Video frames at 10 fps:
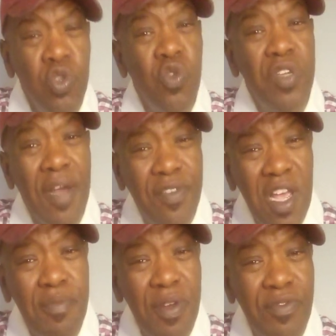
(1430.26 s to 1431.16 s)
You
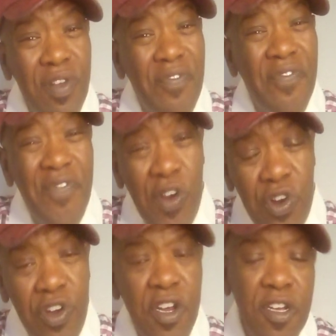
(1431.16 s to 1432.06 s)
definitely have been
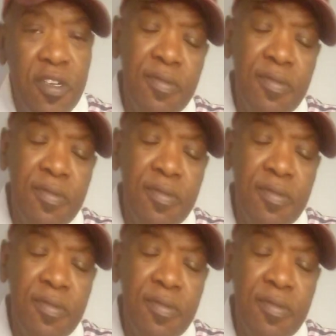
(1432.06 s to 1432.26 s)
referred.